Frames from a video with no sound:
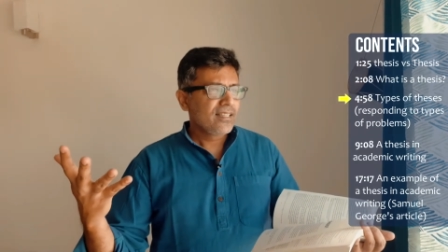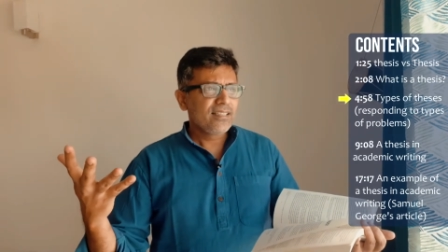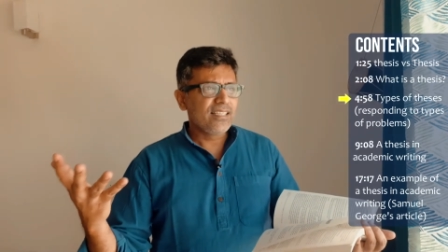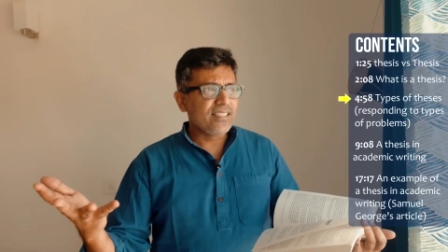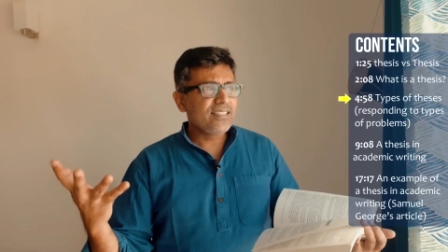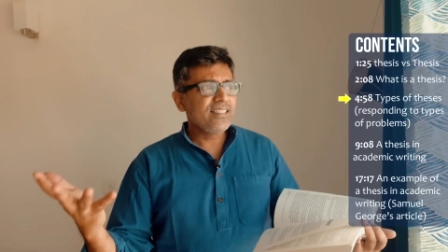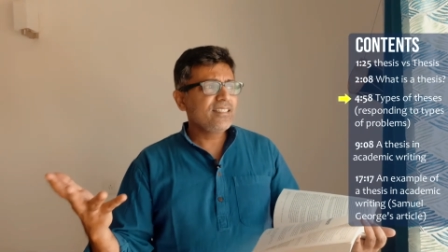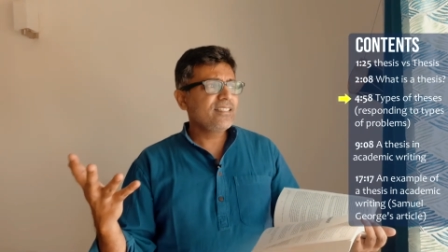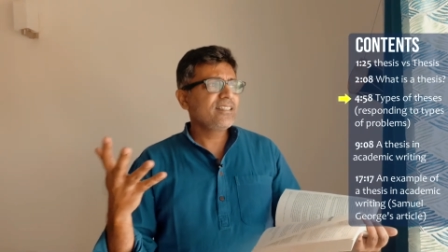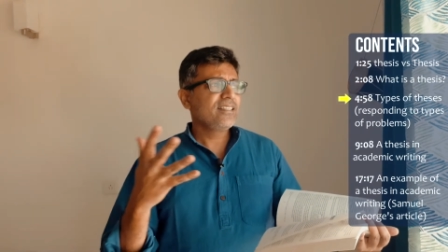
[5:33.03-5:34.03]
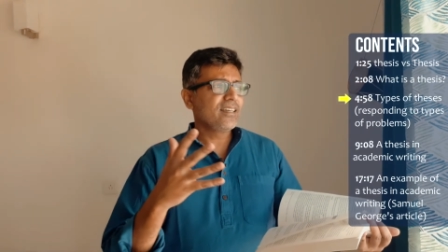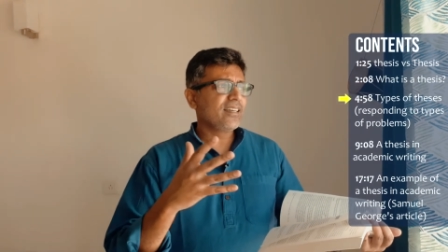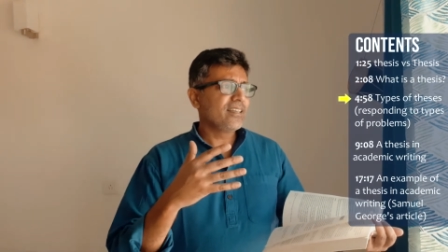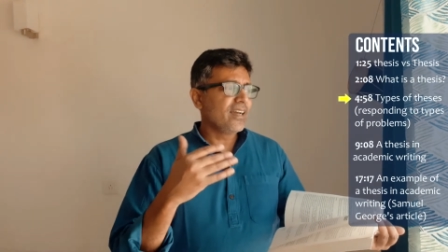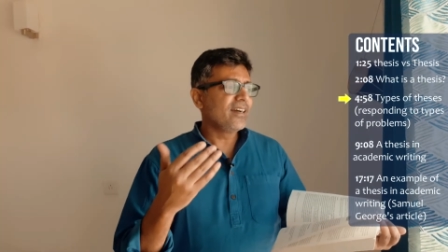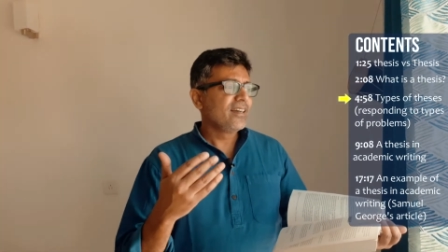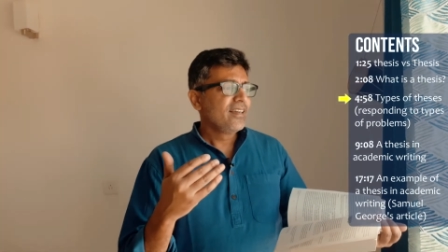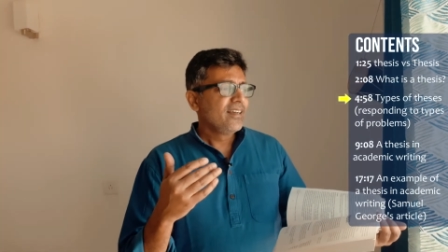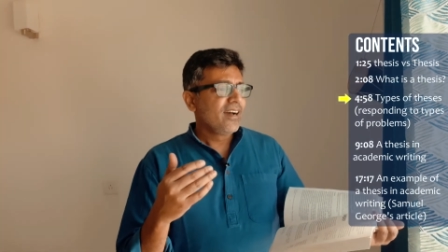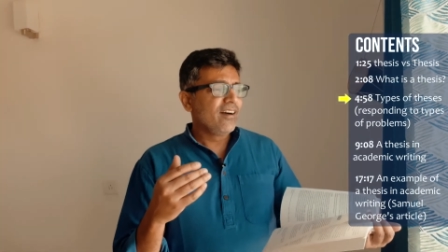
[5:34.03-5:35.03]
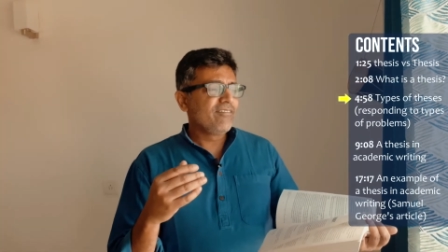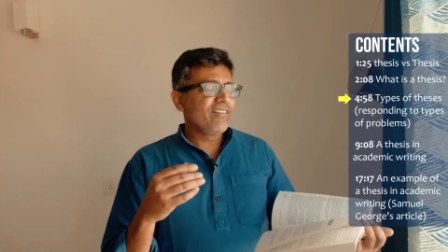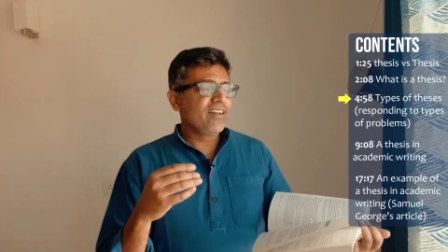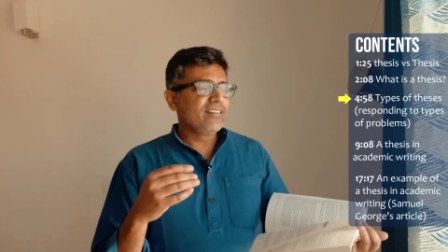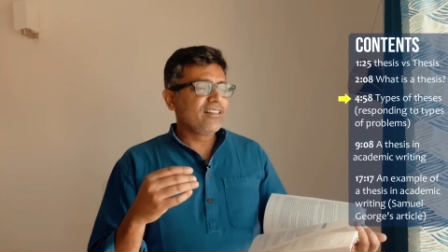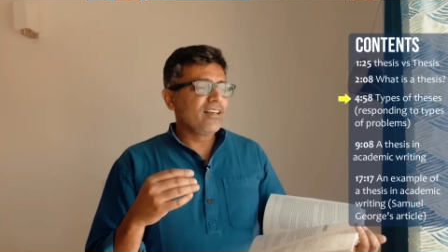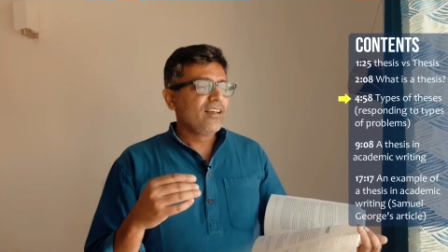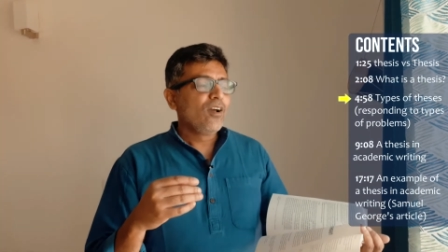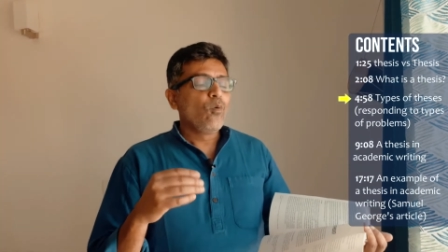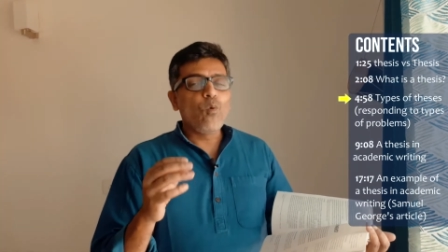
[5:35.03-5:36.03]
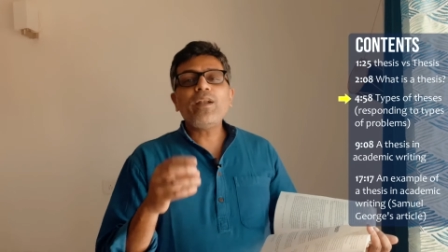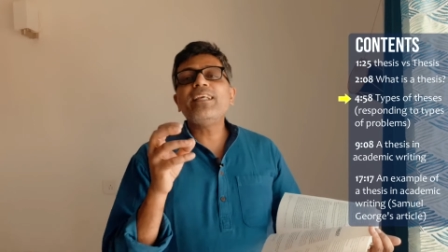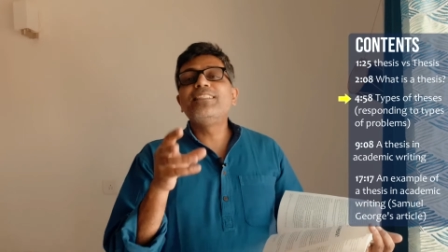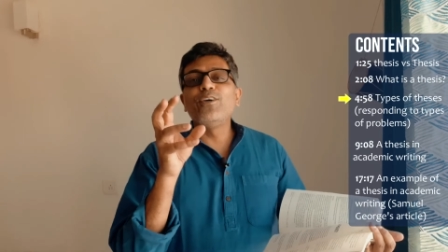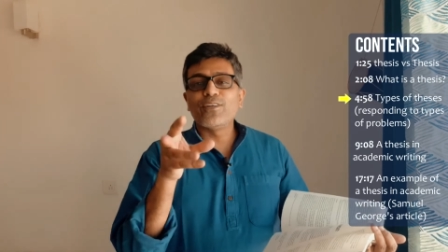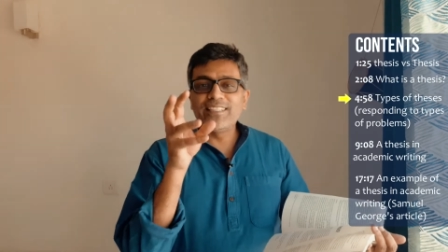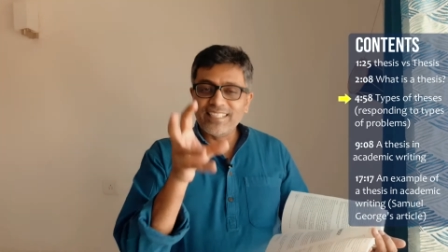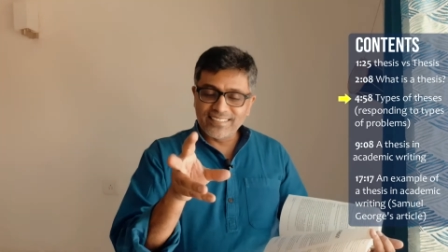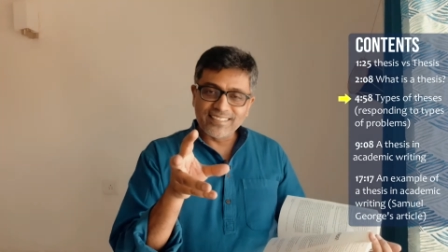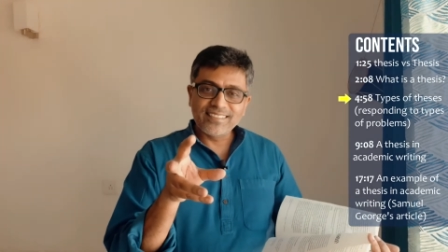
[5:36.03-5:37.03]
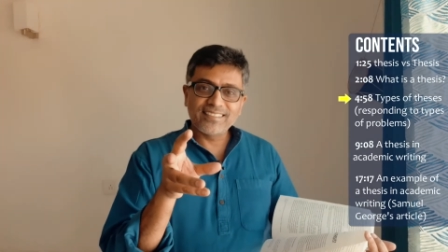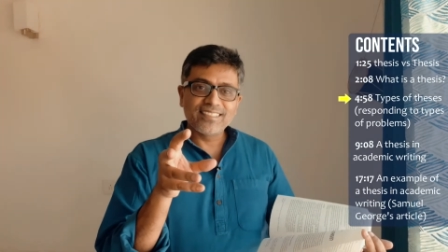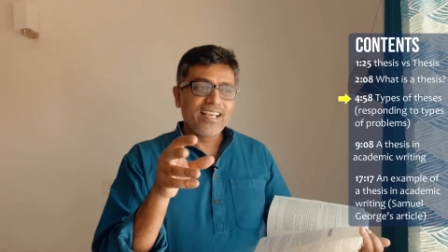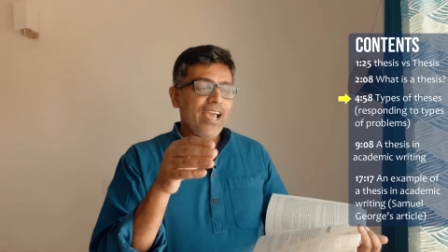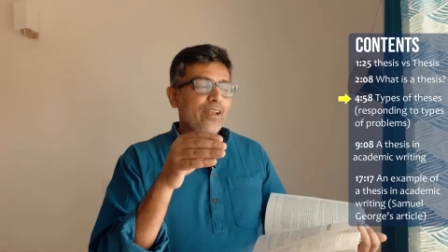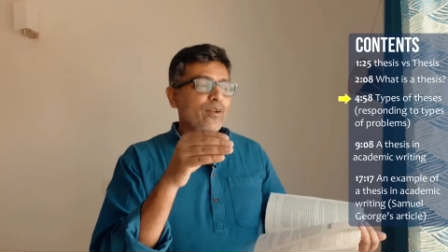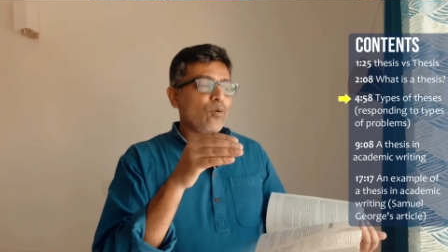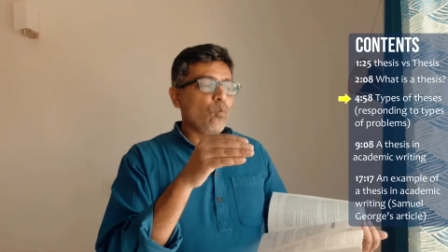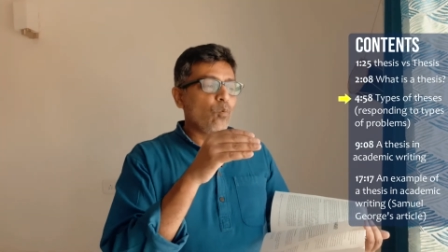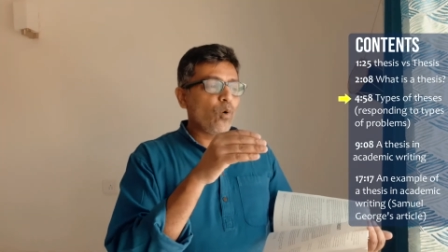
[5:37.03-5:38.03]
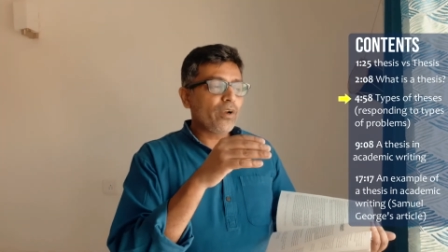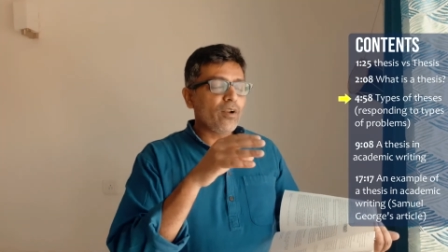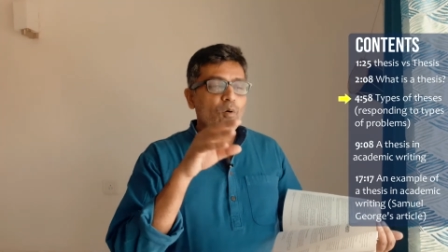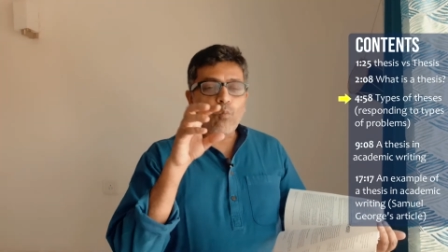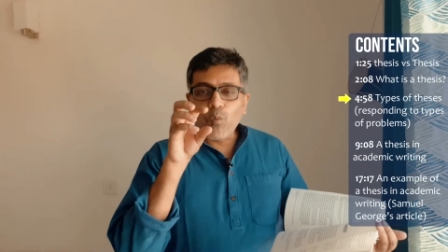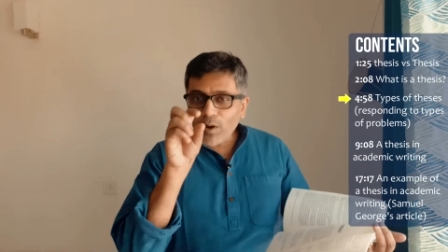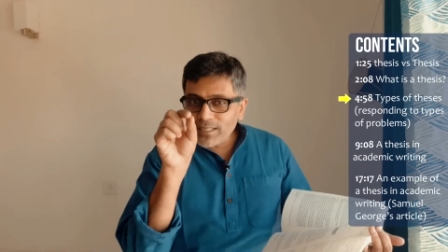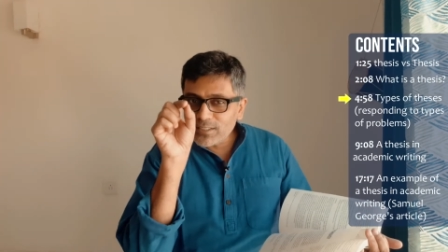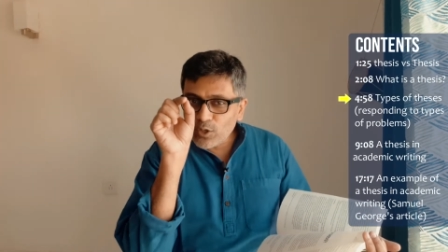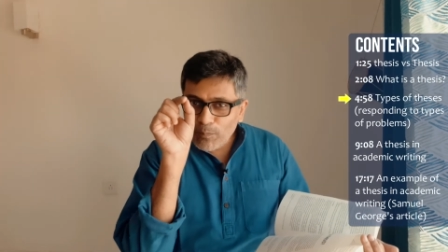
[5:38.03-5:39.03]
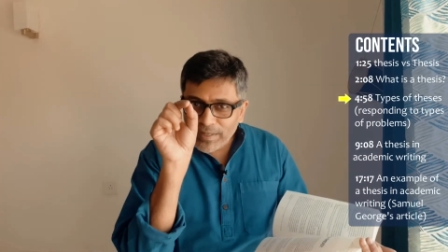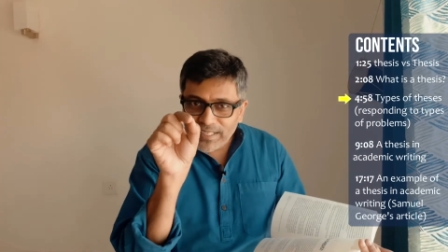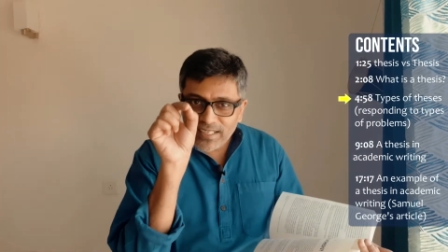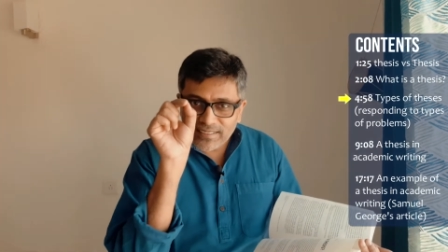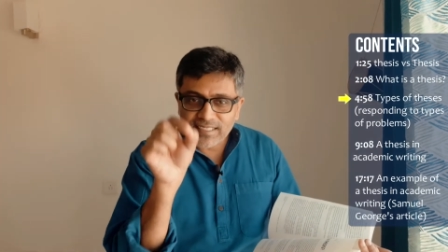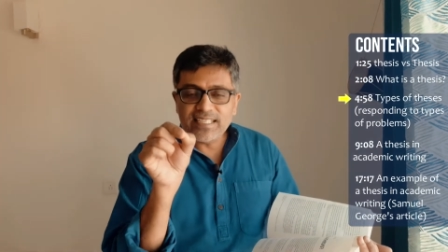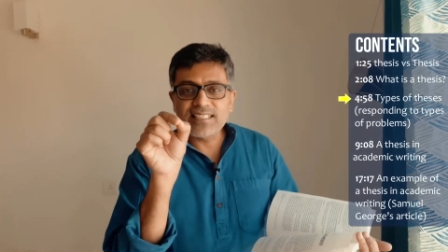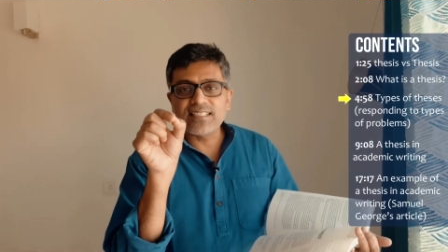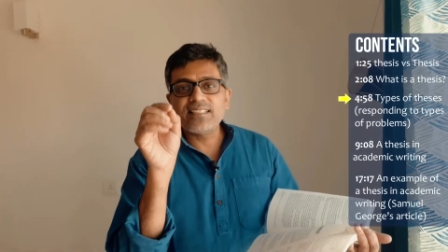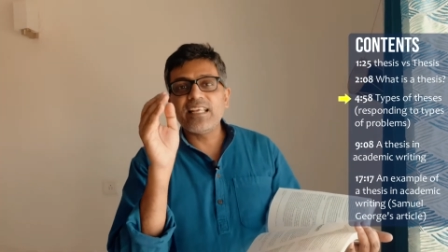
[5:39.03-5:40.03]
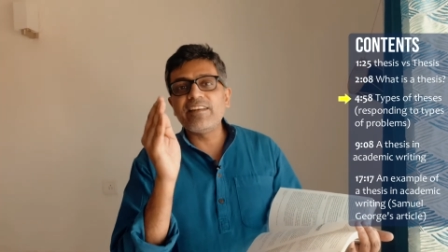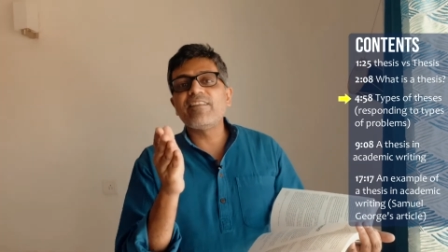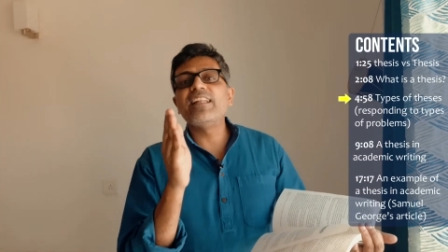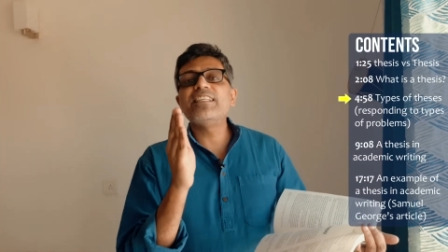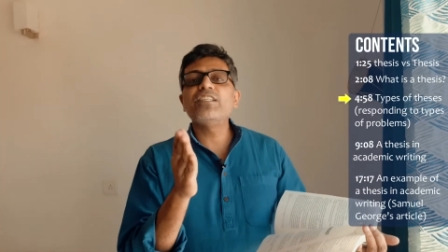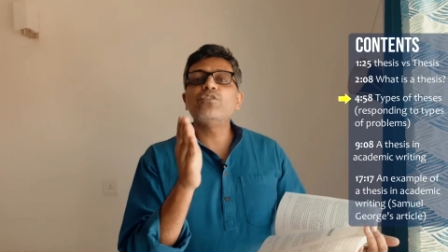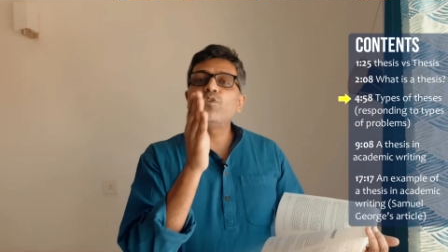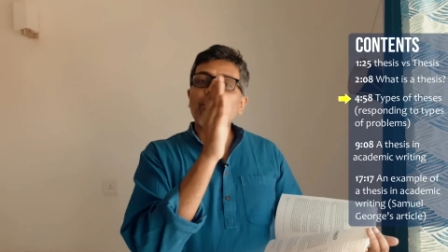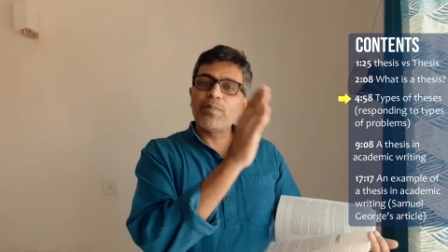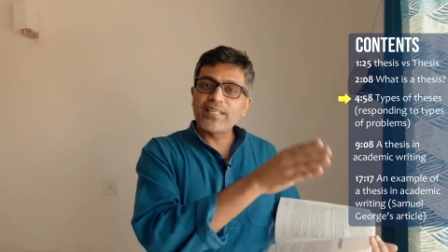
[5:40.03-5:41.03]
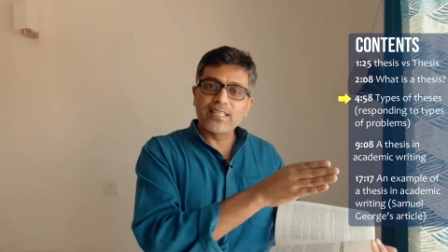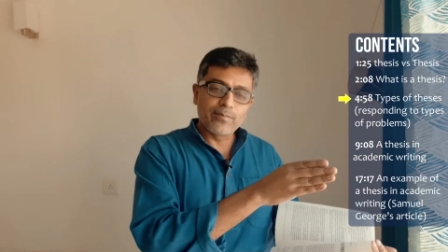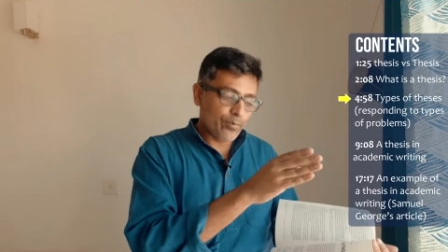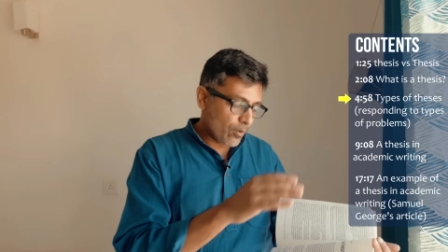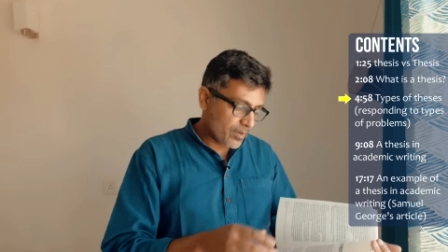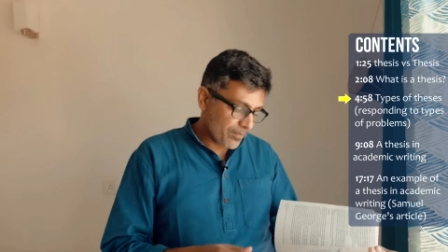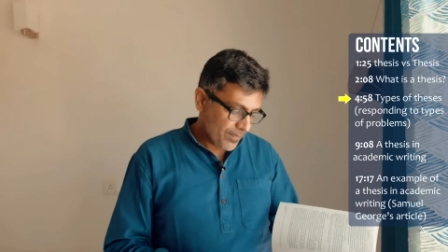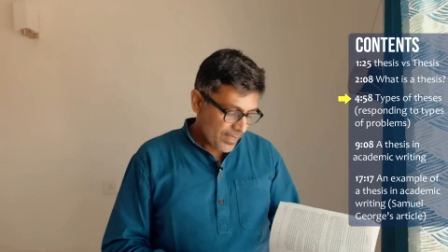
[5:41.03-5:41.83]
Theses? Yeah, yeah. Uh, what is your thesis? and what, what is your particular thesis in relation to your particular problem.